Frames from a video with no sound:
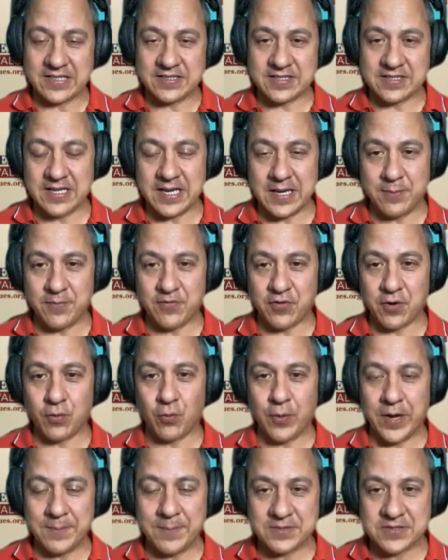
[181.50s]
That's the name of her
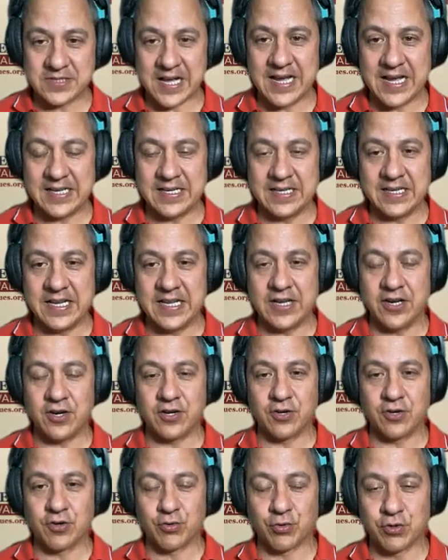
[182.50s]
website and
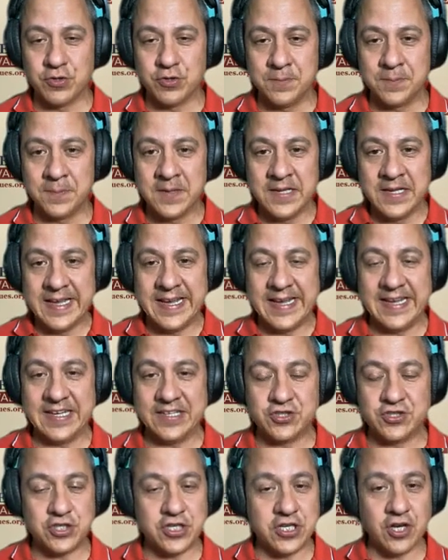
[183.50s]
her group.
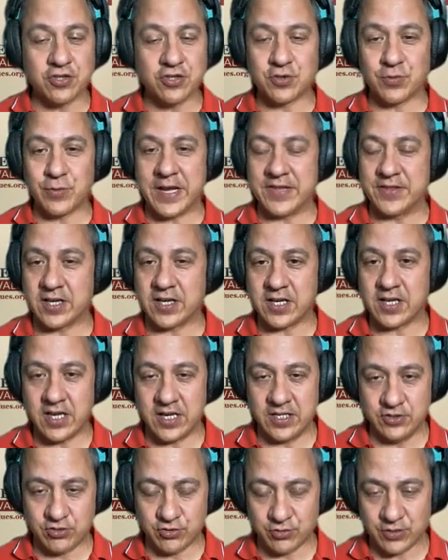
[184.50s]
And she goes around the
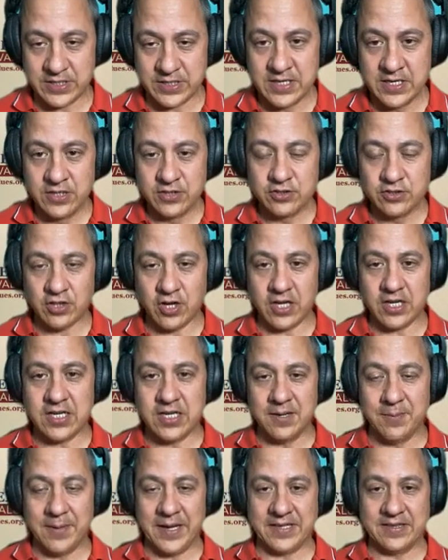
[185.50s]
country
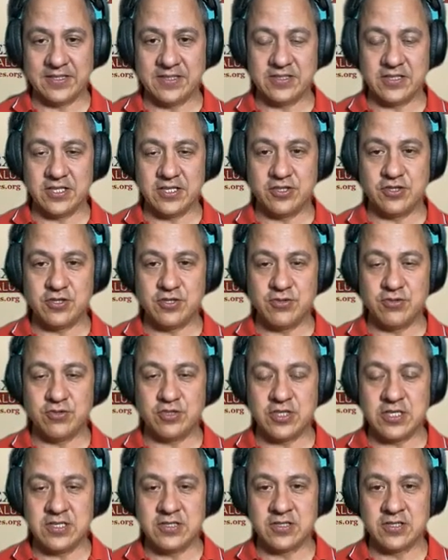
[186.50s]
talking about this issue.
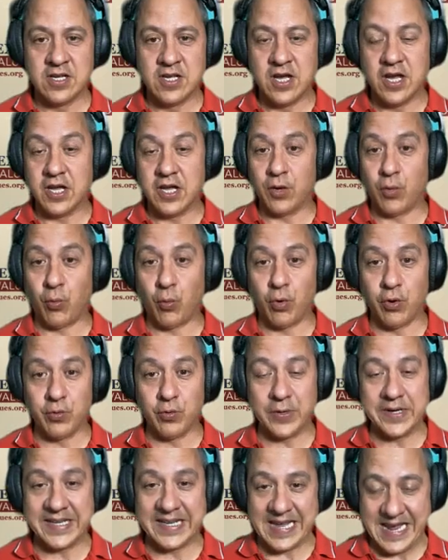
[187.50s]
She's an
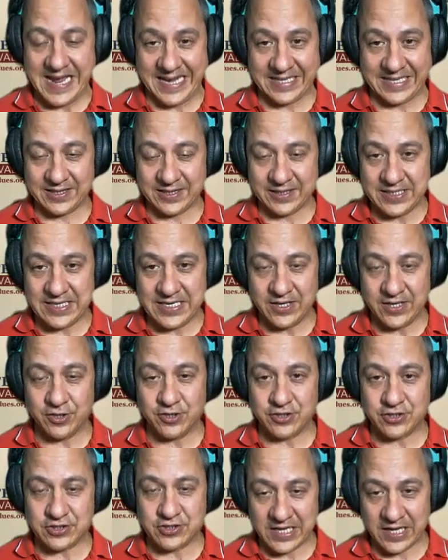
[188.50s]
award-winning athlete
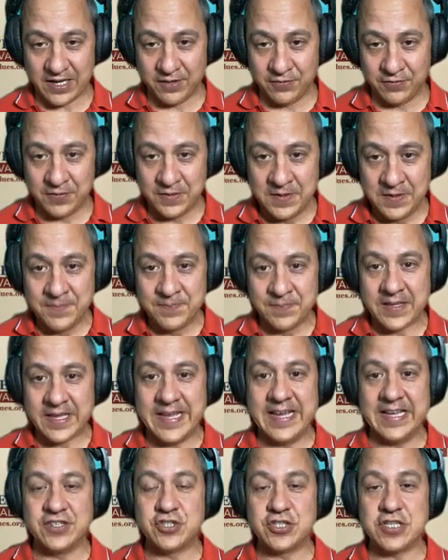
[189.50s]
herself.
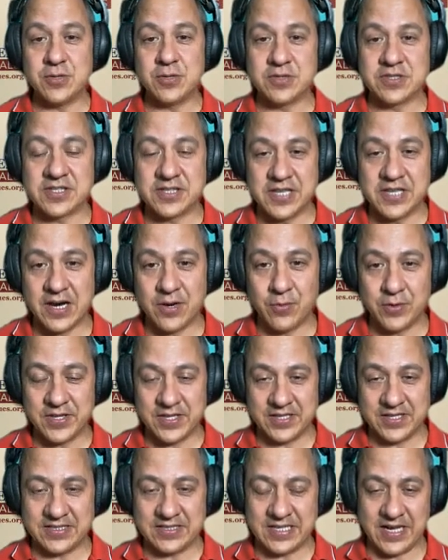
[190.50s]
And she was there
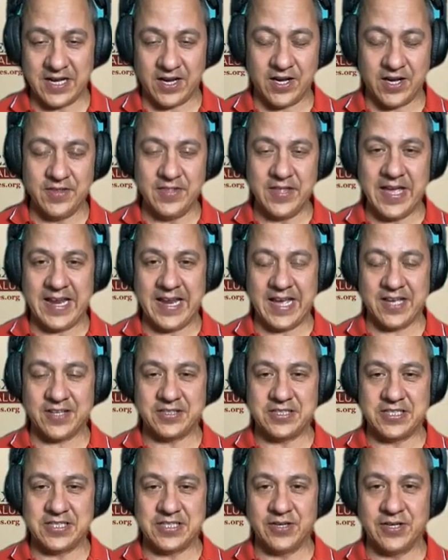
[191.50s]
with us in that
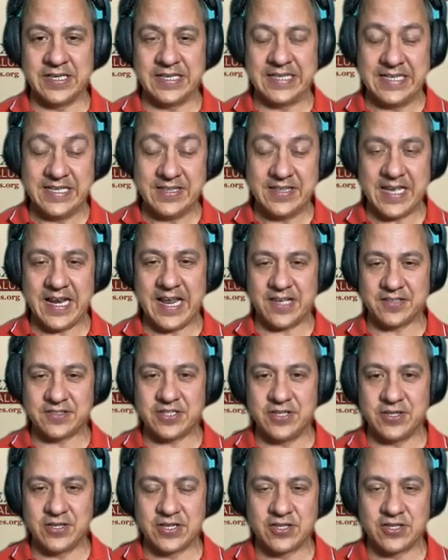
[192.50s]
House hearing,
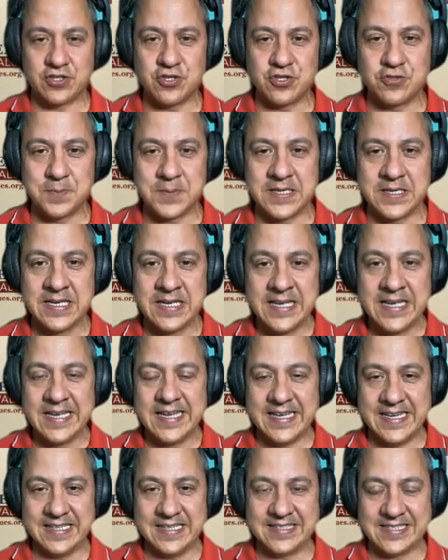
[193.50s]

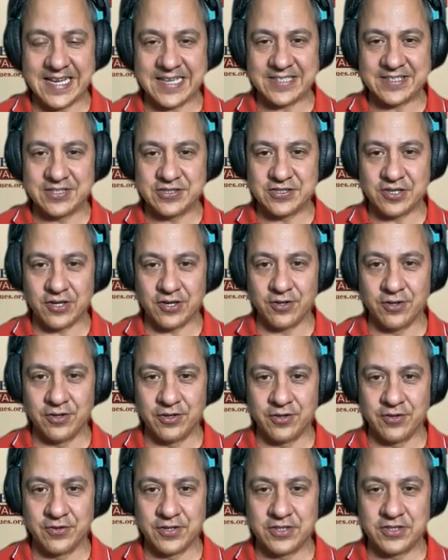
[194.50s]
in Texas
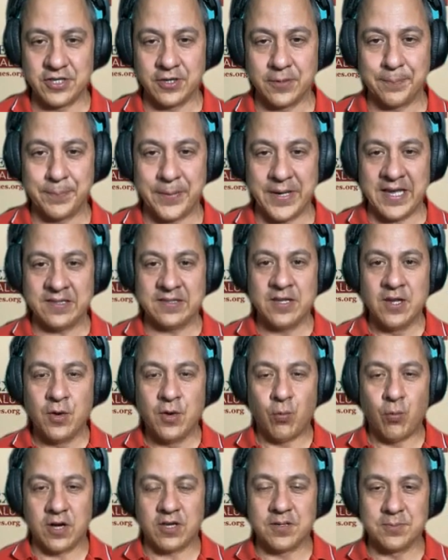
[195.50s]
earlier this year. Beth,
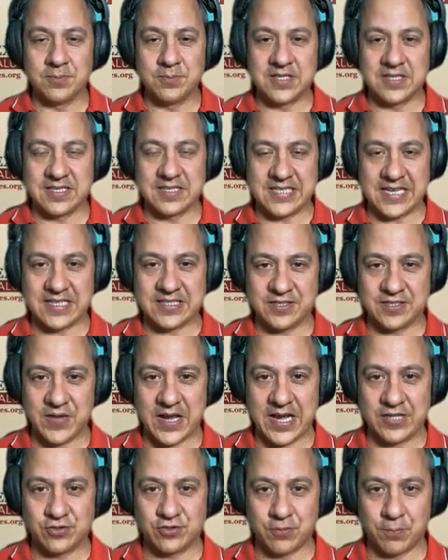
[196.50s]
welcome to the Texas
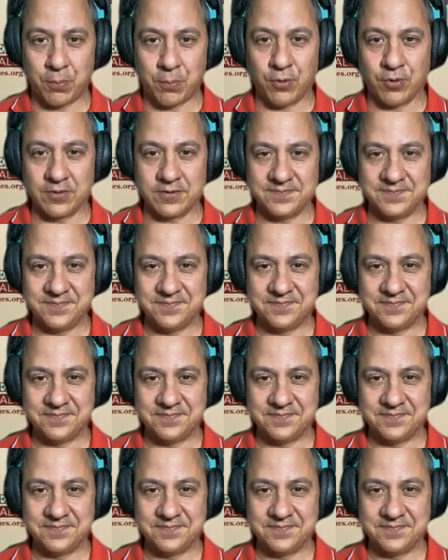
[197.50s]
Values Report.